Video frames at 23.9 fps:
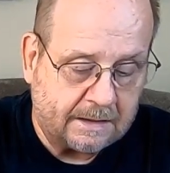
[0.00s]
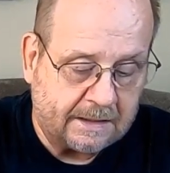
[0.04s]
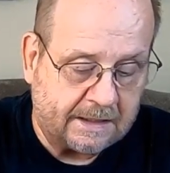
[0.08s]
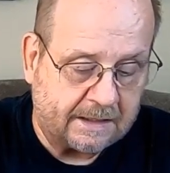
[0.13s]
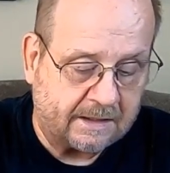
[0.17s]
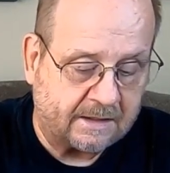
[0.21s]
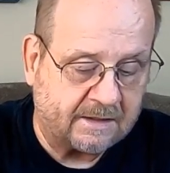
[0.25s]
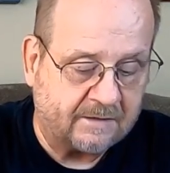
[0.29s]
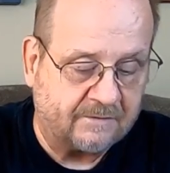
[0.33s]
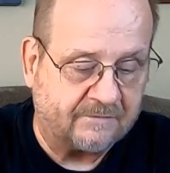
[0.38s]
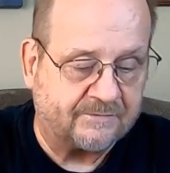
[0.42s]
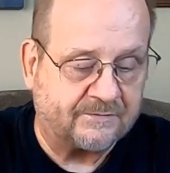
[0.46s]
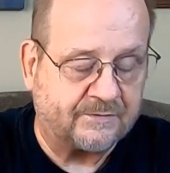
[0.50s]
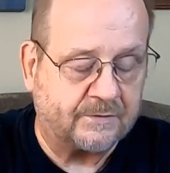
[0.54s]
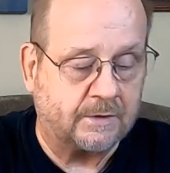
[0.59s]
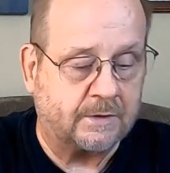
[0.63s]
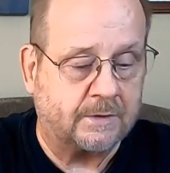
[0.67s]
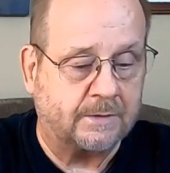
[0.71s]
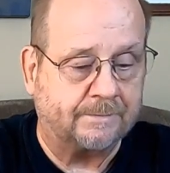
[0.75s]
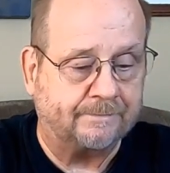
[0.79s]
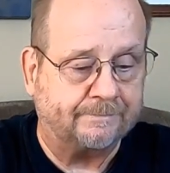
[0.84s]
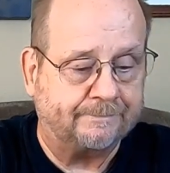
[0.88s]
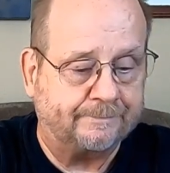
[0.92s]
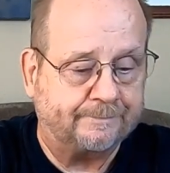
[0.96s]
Hit
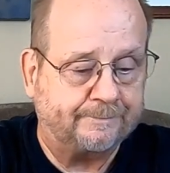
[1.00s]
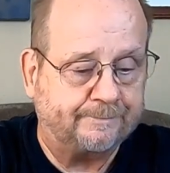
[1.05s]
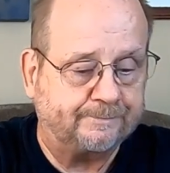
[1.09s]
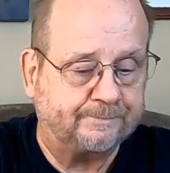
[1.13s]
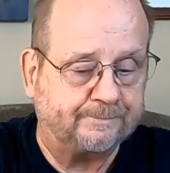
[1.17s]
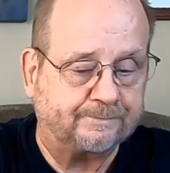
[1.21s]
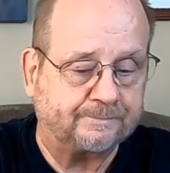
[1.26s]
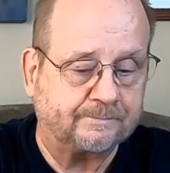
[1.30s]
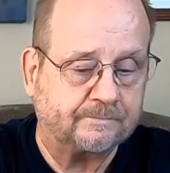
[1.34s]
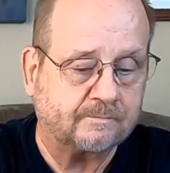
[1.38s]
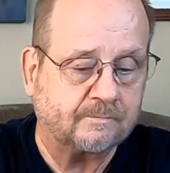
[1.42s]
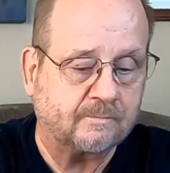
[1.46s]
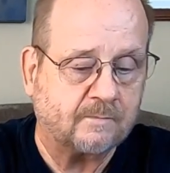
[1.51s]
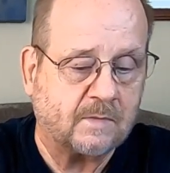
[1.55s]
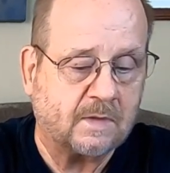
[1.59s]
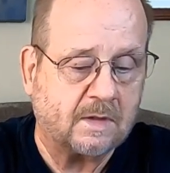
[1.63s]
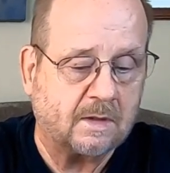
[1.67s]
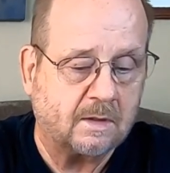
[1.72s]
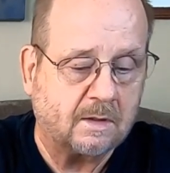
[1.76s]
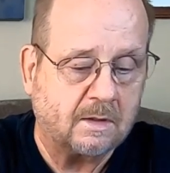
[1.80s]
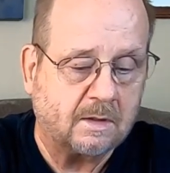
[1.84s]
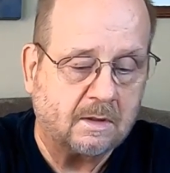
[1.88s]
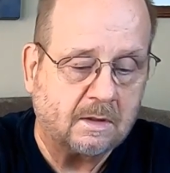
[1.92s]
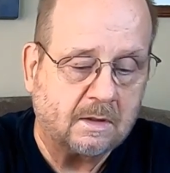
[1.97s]
confirm,
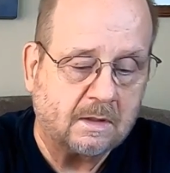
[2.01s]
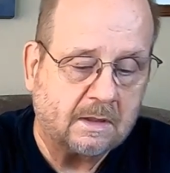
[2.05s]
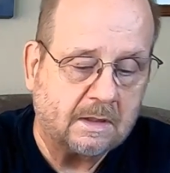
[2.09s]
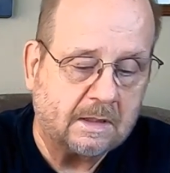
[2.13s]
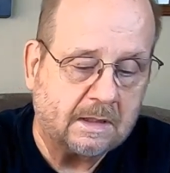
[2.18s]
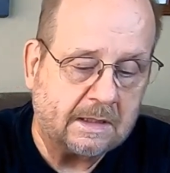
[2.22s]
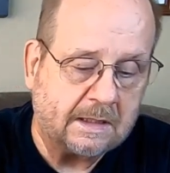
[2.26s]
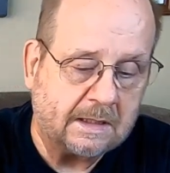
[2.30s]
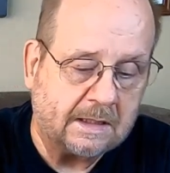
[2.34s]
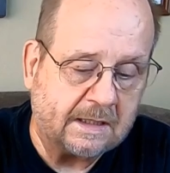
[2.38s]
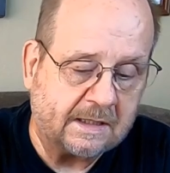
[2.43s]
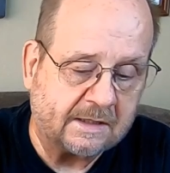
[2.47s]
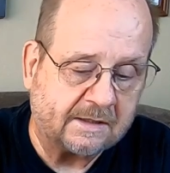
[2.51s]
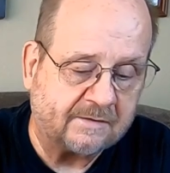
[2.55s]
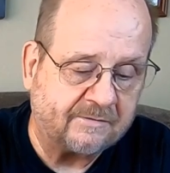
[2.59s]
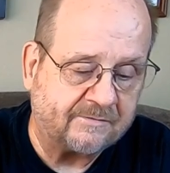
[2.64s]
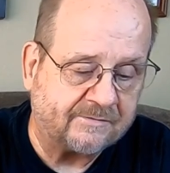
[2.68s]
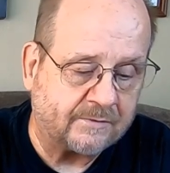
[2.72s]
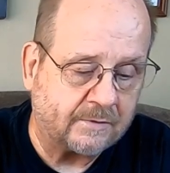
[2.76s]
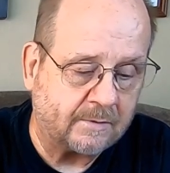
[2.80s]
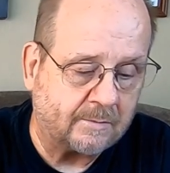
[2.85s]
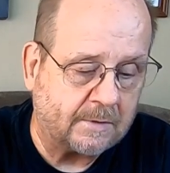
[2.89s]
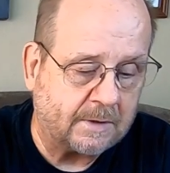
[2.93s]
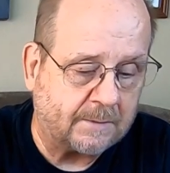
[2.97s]
and
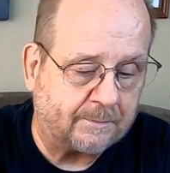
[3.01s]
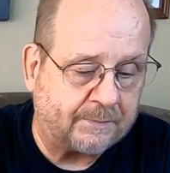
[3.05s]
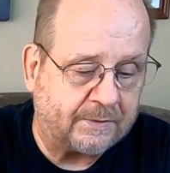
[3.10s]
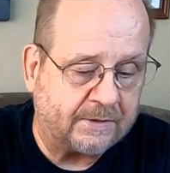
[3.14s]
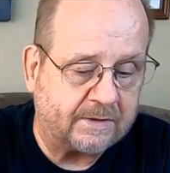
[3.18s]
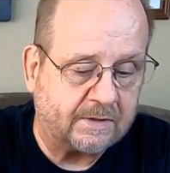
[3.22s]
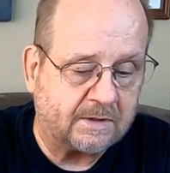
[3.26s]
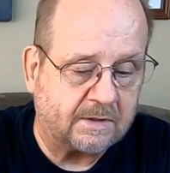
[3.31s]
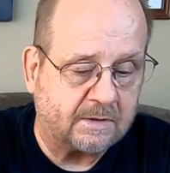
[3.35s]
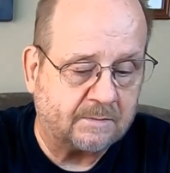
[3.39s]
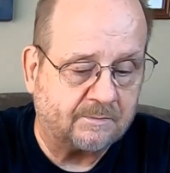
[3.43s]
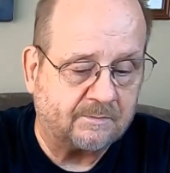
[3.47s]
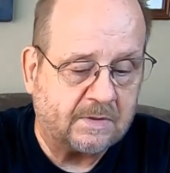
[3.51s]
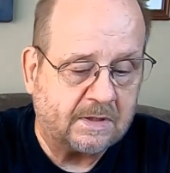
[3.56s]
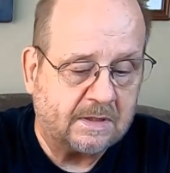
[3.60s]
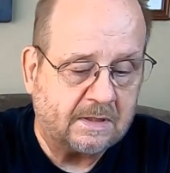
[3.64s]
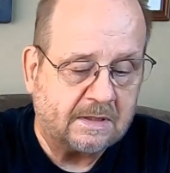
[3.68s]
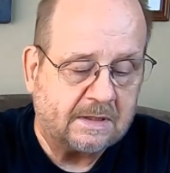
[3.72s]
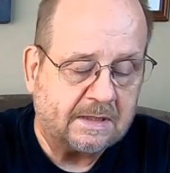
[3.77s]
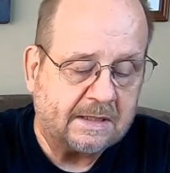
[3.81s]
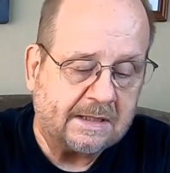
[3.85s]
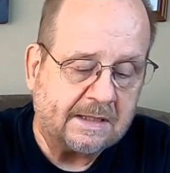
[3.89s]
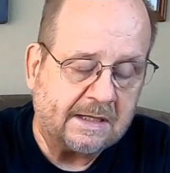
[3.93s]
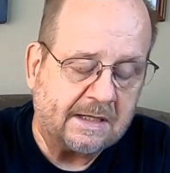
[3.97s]
confirm up here,
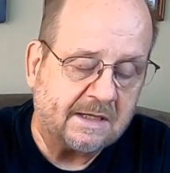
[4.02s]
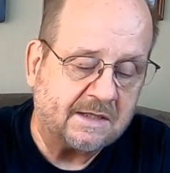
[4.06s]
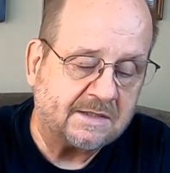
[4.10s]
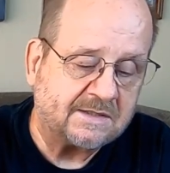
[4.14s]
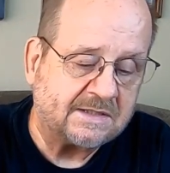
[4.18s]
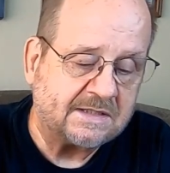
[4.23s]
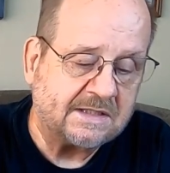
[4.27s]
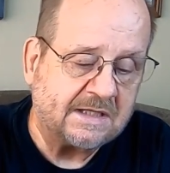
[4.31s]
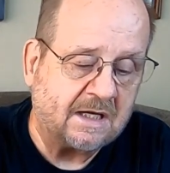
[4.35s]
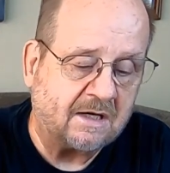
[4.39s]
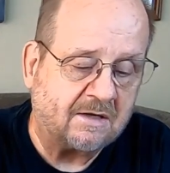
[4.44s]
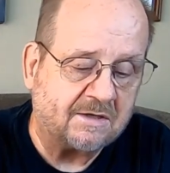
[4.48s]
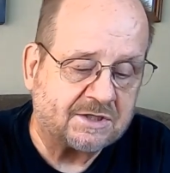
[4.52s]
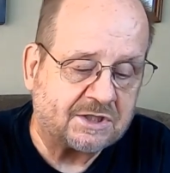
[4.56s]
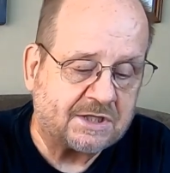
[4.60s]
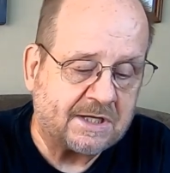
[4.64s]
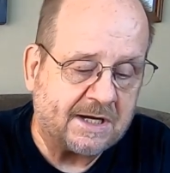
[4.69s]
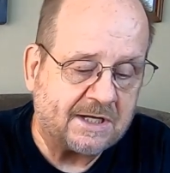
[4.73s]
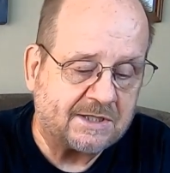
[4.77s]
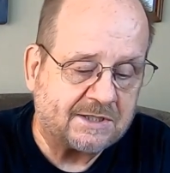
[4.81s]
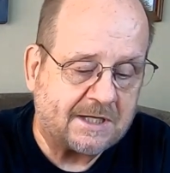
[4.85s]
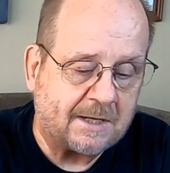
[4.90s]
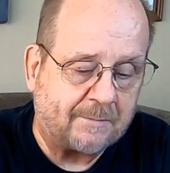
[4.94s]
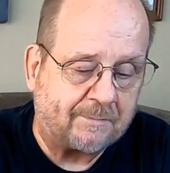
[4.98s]
and see how it
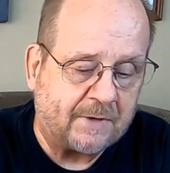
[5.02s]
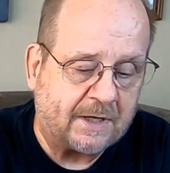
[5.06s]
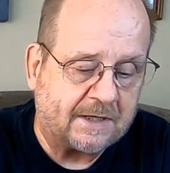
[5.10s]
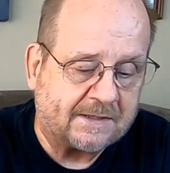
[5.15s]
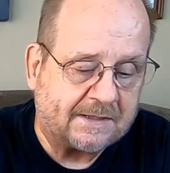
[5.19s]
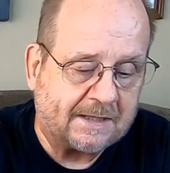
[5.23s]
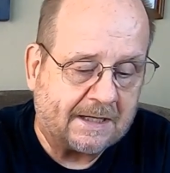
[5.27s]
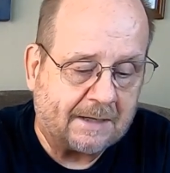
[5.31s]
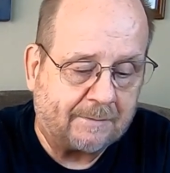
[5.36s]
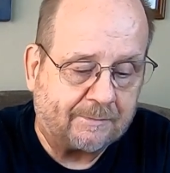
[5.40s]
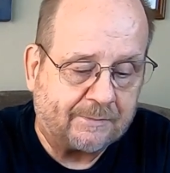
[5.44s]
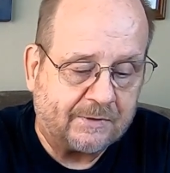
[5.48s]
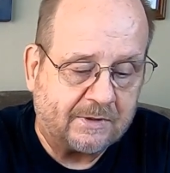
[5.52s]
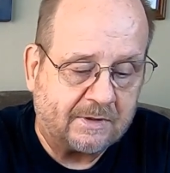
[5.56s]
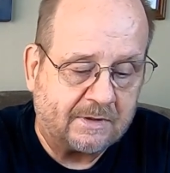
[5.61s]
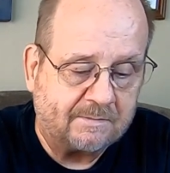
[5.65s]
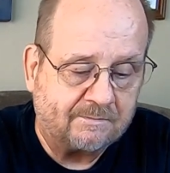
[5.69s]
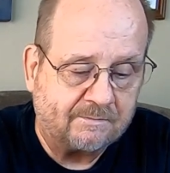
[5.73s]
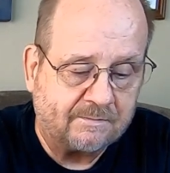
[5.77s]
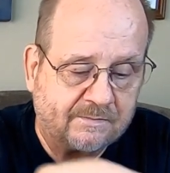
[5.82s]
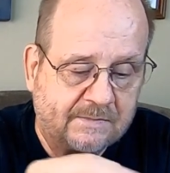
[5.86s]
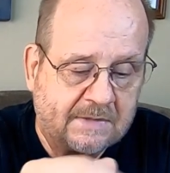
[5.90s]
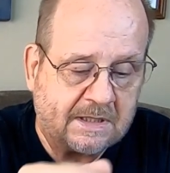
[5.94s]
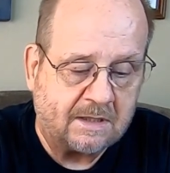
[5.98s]
changed up on top
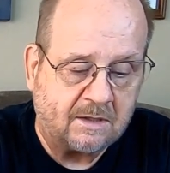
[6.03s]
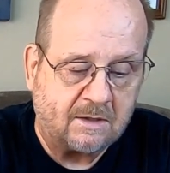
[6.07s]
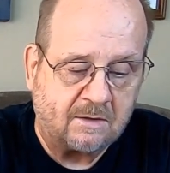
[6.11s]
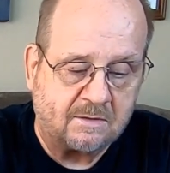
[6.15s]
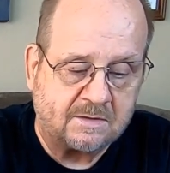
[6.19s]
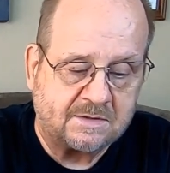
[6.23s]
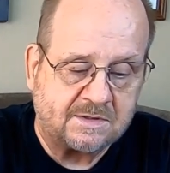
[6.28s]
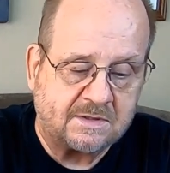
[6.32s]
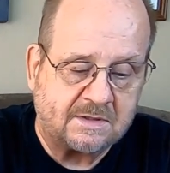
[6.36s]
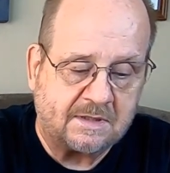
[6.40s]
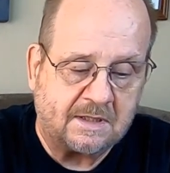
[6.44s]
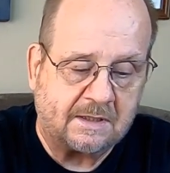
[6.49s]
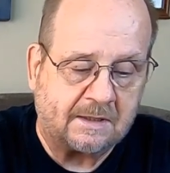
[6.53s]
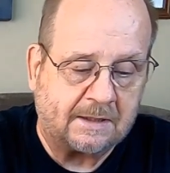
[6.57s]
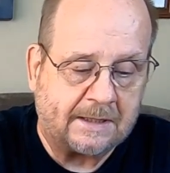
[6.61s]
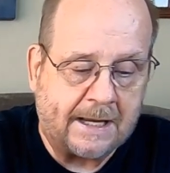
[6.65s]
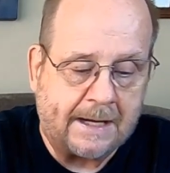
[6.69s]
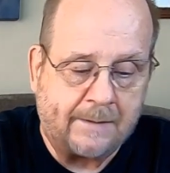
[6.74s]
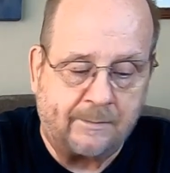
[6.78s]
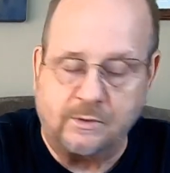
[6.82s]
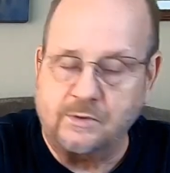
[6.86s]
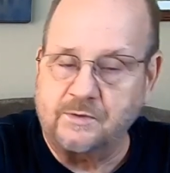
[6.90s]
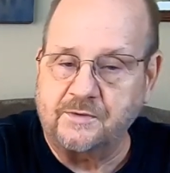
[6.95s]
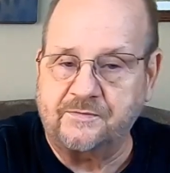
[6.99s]
there? Now it's
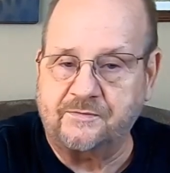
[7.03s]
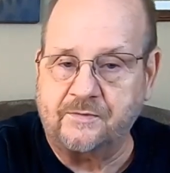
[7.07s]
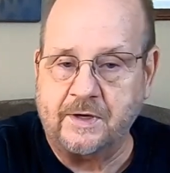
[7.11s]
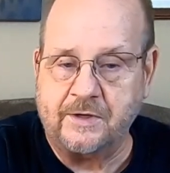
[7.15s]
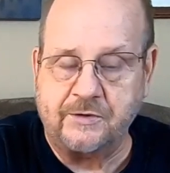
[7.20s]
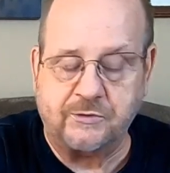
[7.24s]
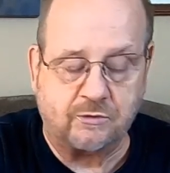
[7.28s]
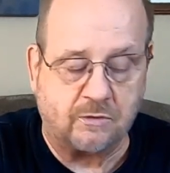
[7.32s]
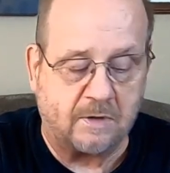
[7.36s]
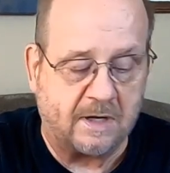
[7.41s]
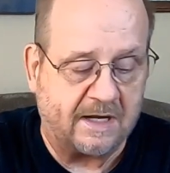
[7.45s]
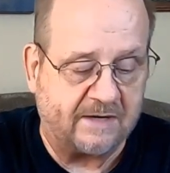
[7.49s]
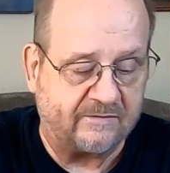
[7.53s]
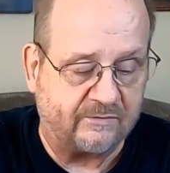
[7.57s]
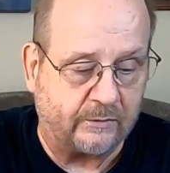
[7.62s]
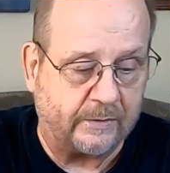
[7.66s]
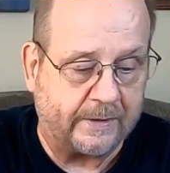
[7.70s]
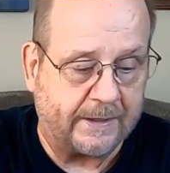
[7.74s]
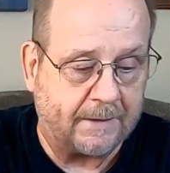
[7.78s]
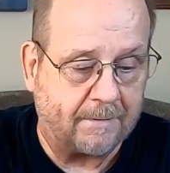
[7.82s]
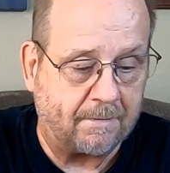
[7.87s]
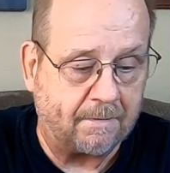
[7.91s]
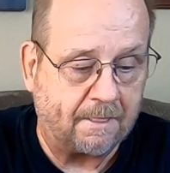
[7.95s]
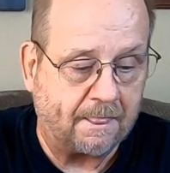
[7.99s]
labeled front
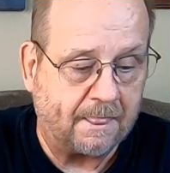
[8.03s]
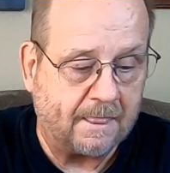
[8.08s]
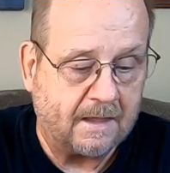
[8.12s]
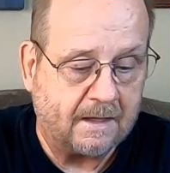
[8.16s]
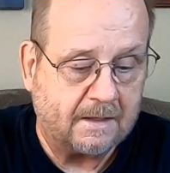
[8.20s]
driveway.